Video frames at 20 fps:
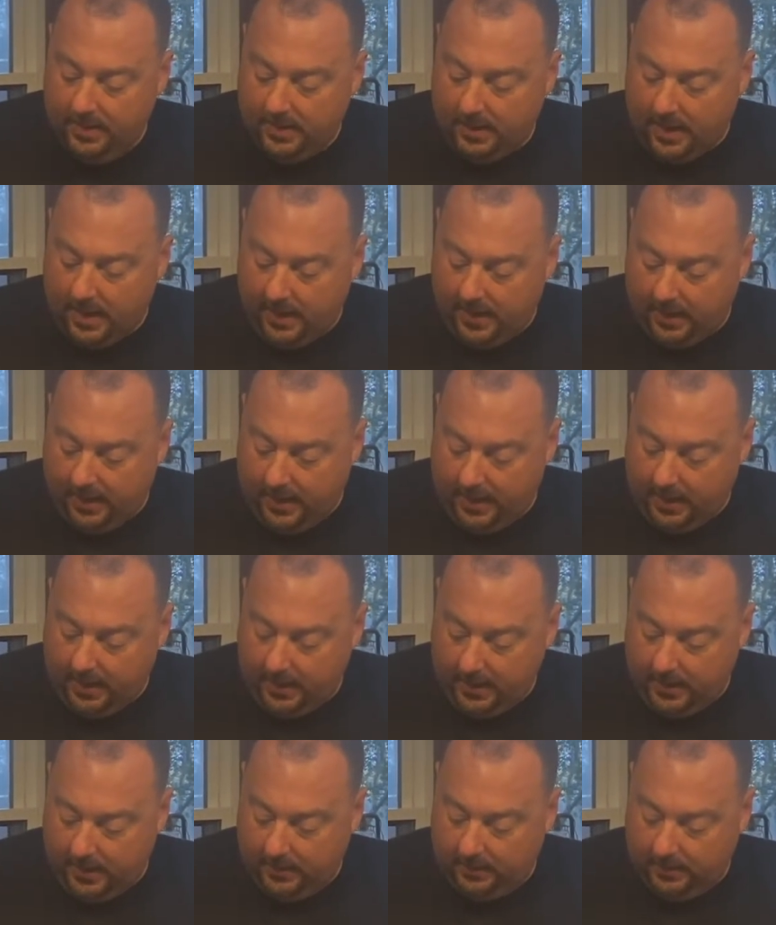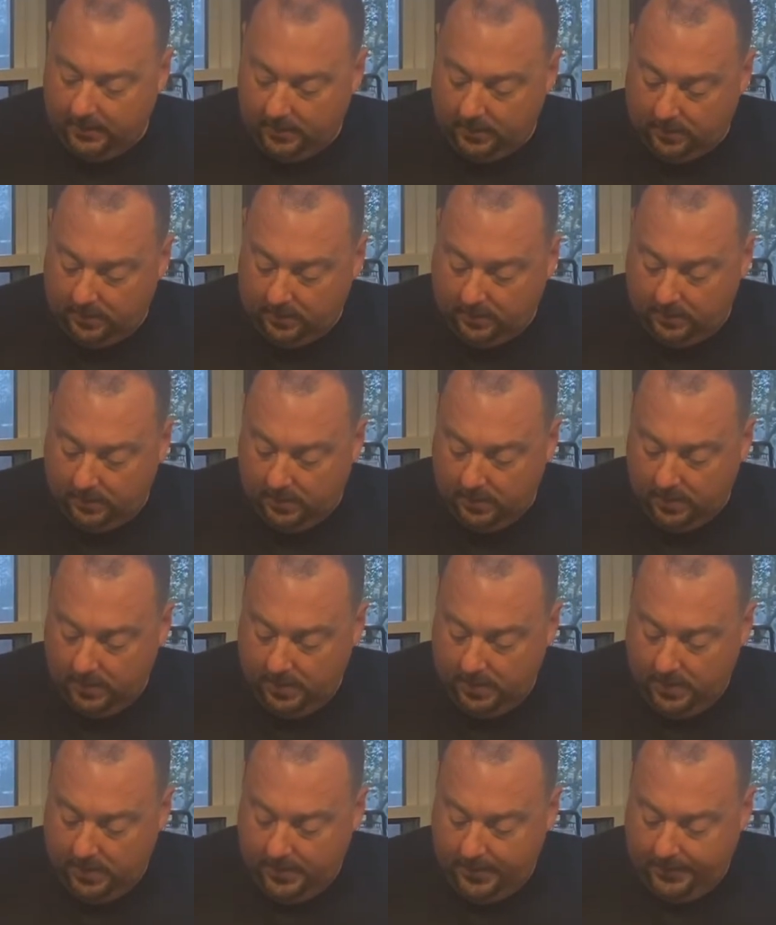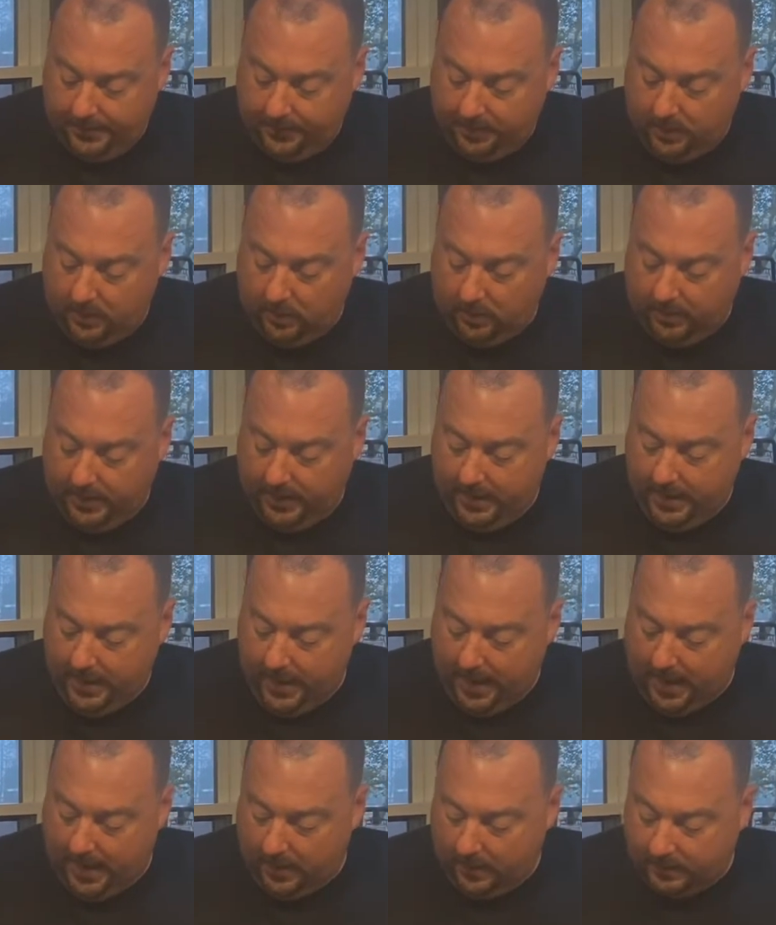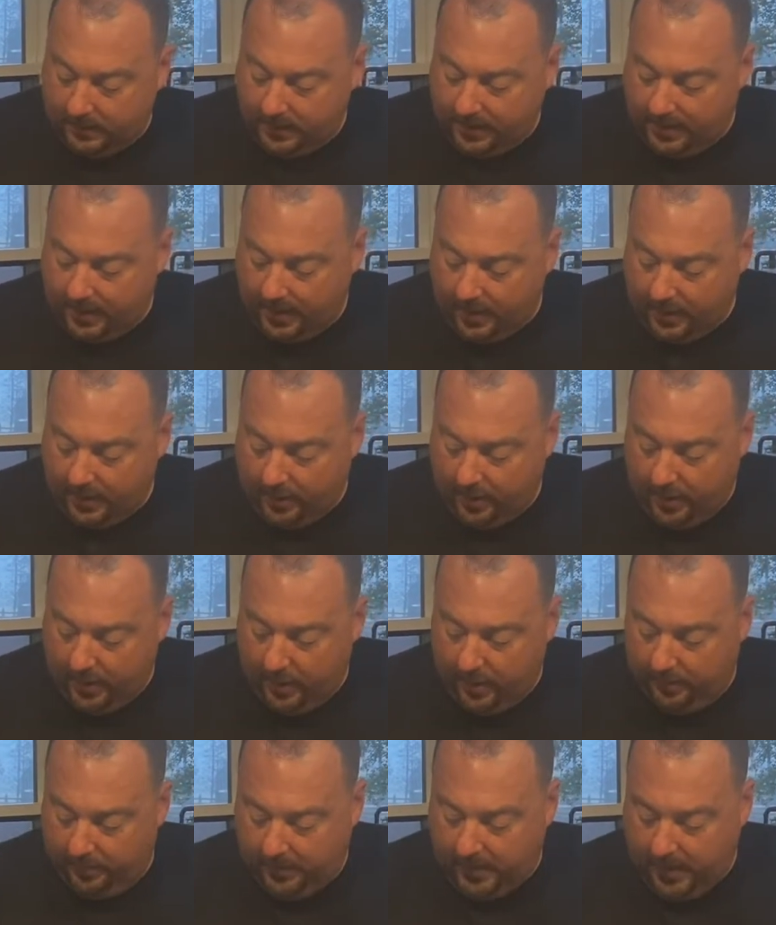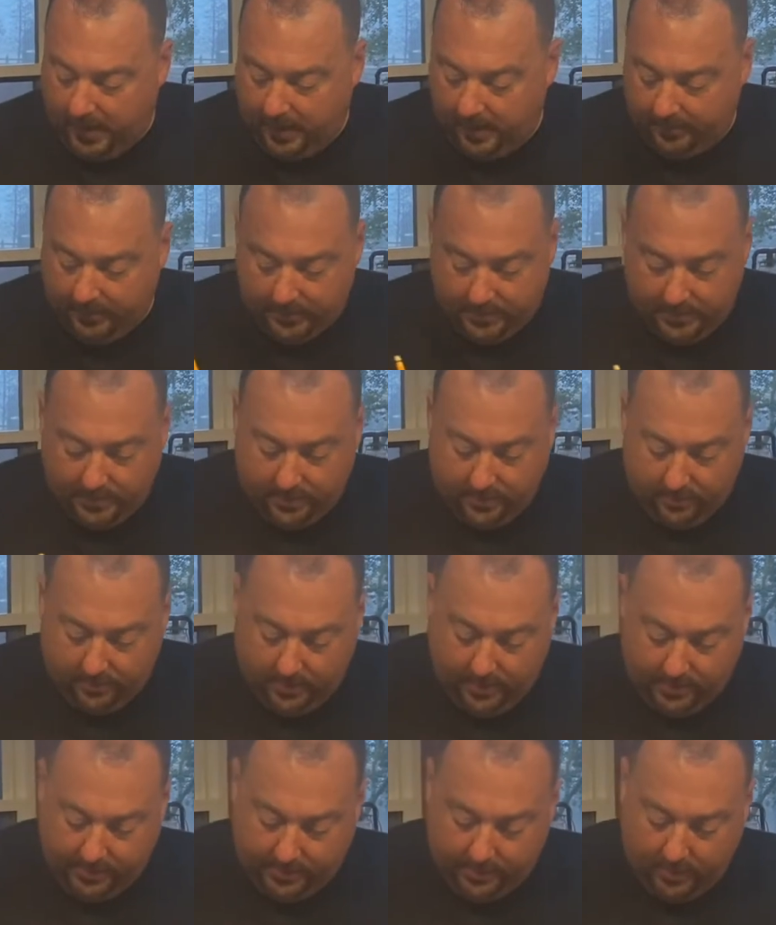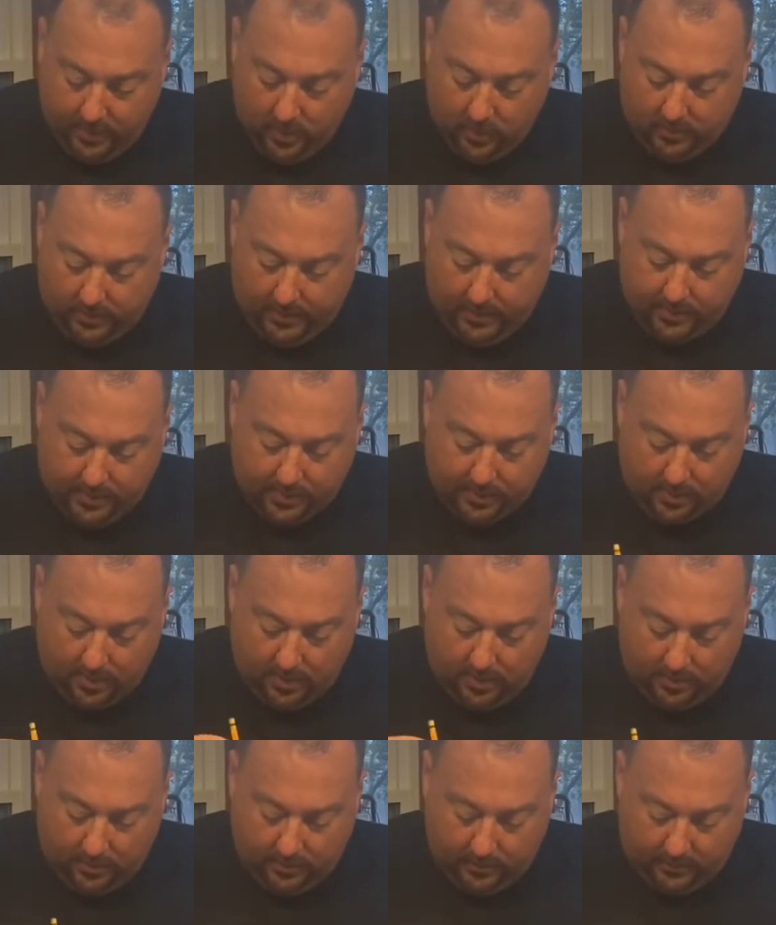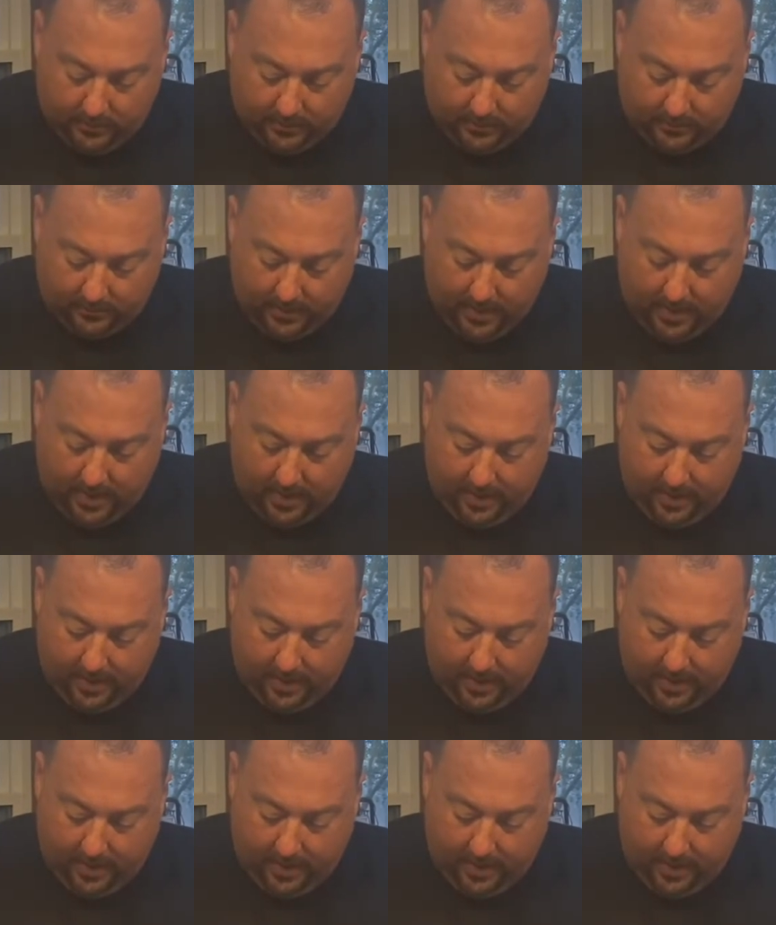Kind of like a little greenhouse Thunderdome kind of a situation. Only the strong will survive.